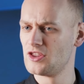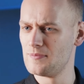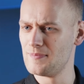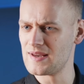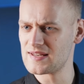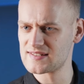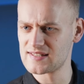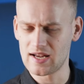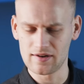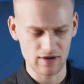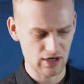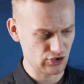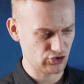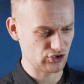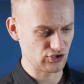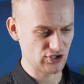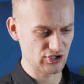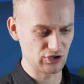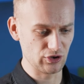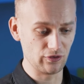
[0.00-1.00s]
the
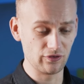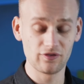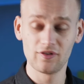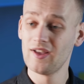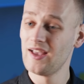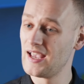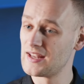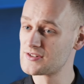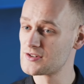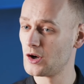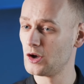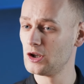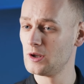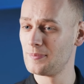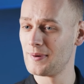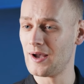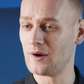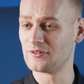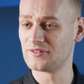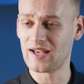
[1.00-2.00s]
misdirection stuff. It's all
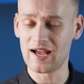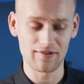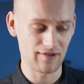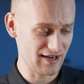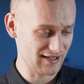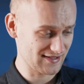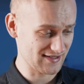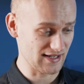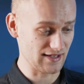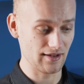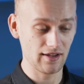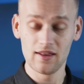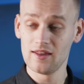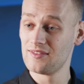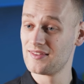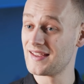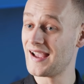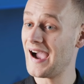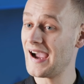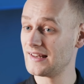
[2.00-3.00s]
about directing
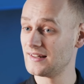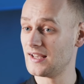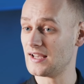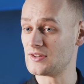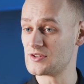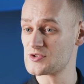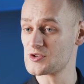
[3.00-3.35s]
the eye line.